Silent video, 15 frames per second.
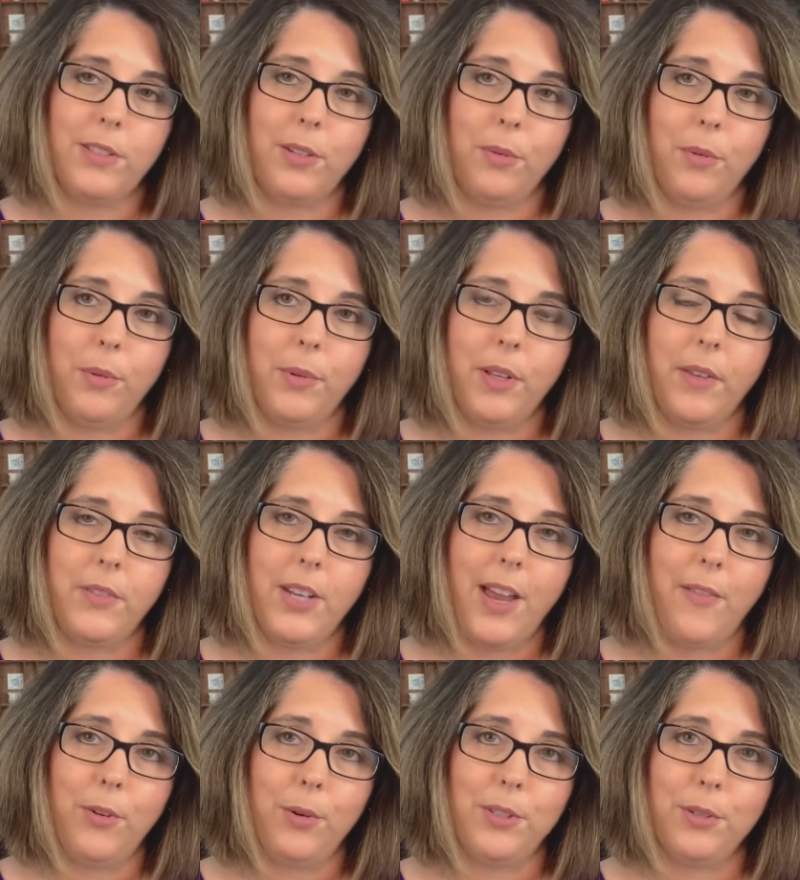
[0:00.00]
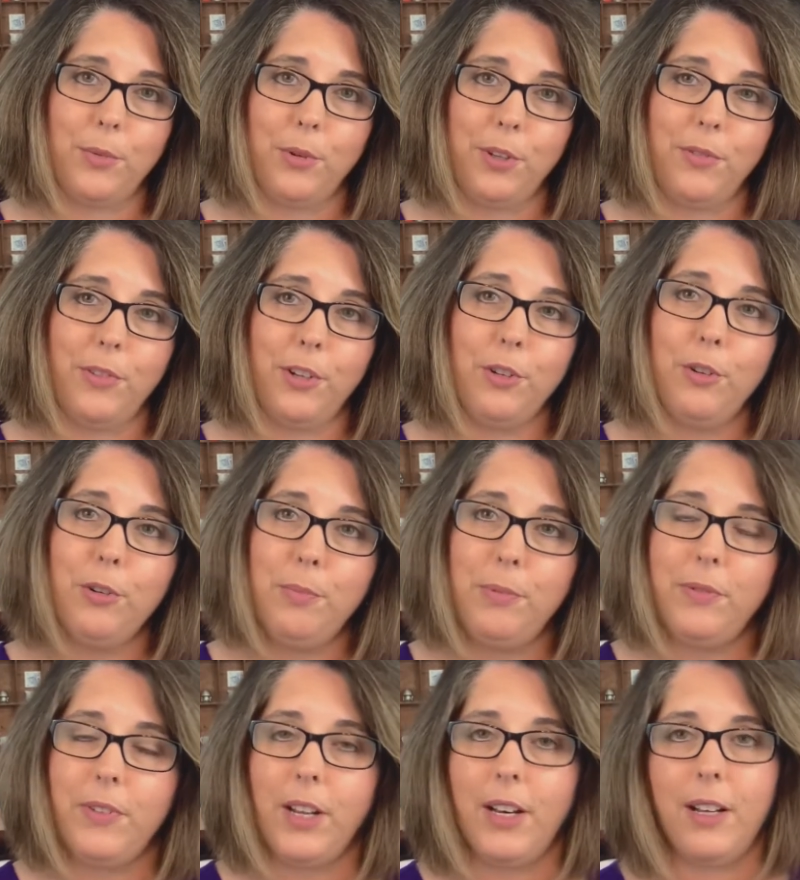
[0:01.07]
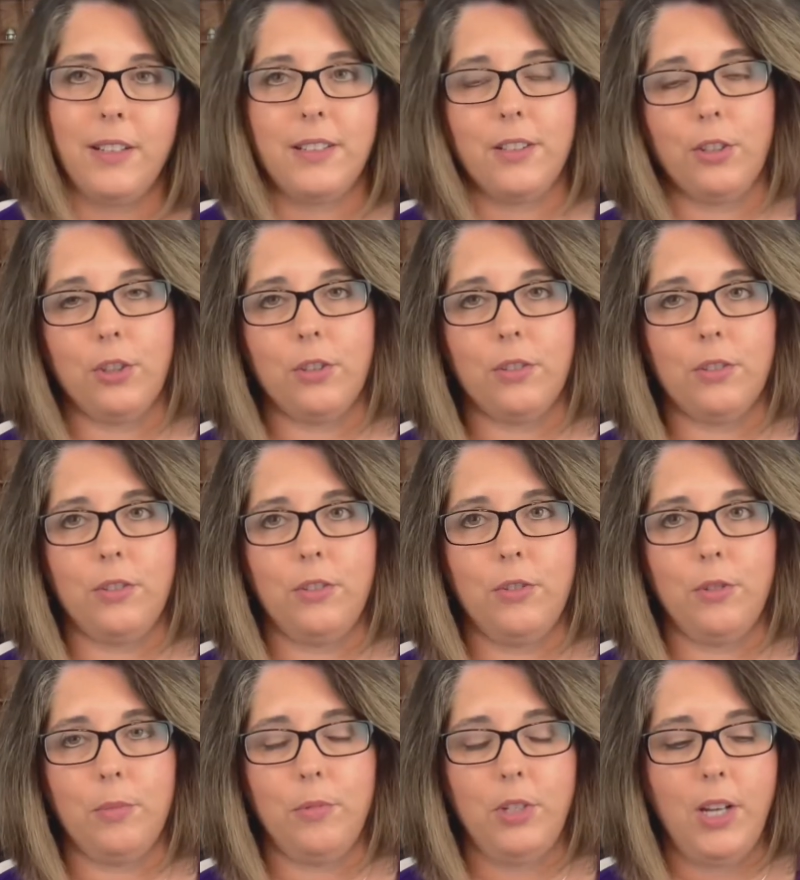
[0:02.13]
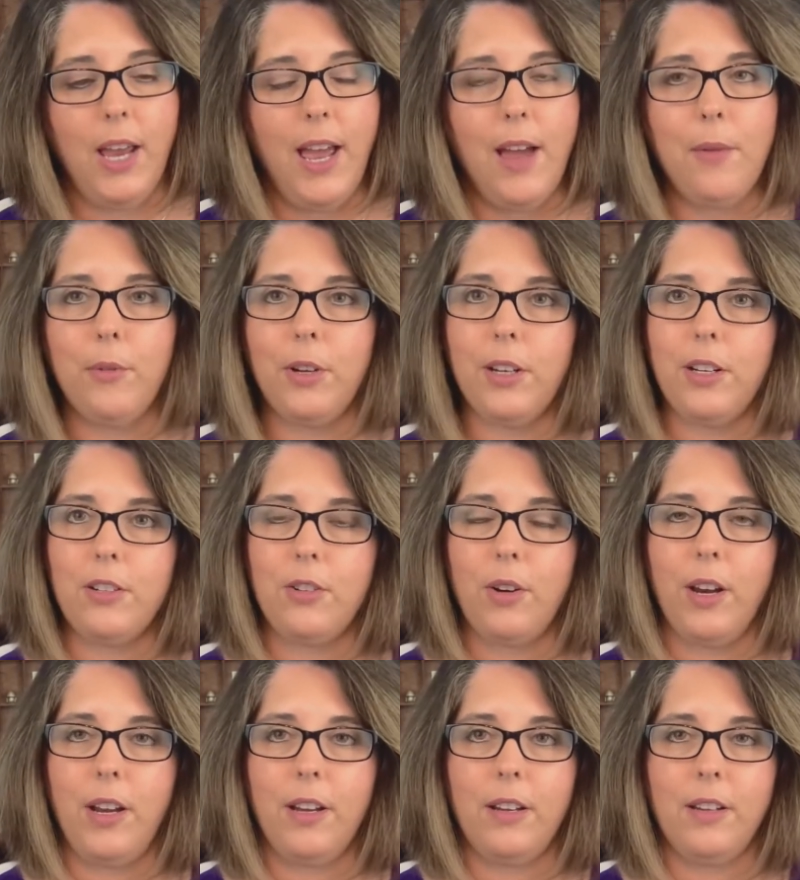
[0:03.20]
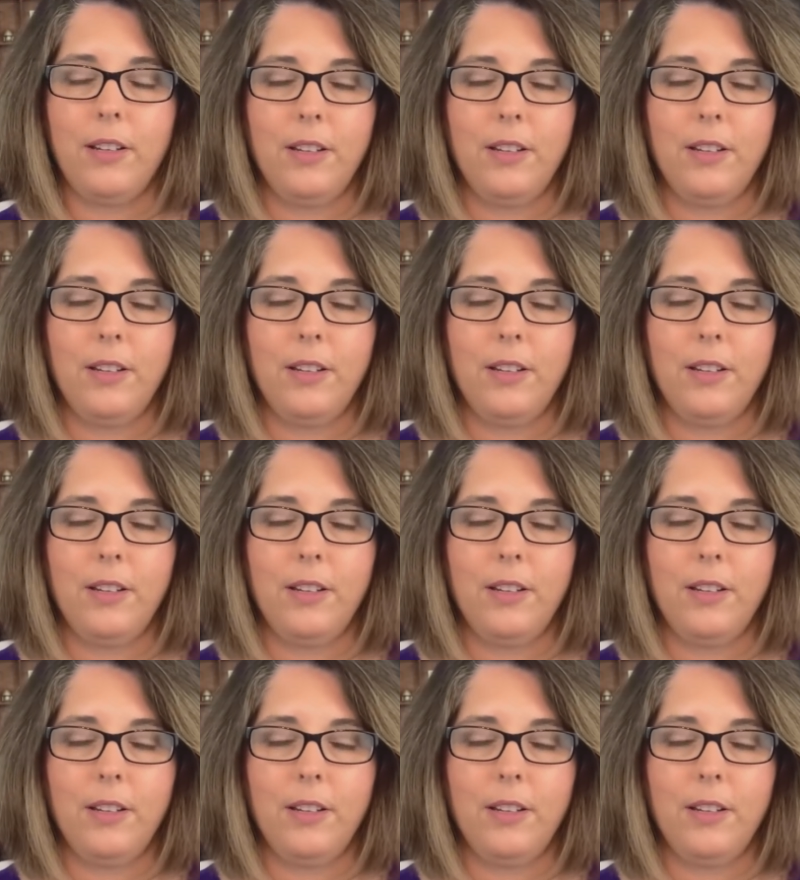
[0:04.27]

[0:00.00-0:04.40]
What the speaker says: So we would love to have you. It's a really fun group. We've got a nice little group chat. We're going to try a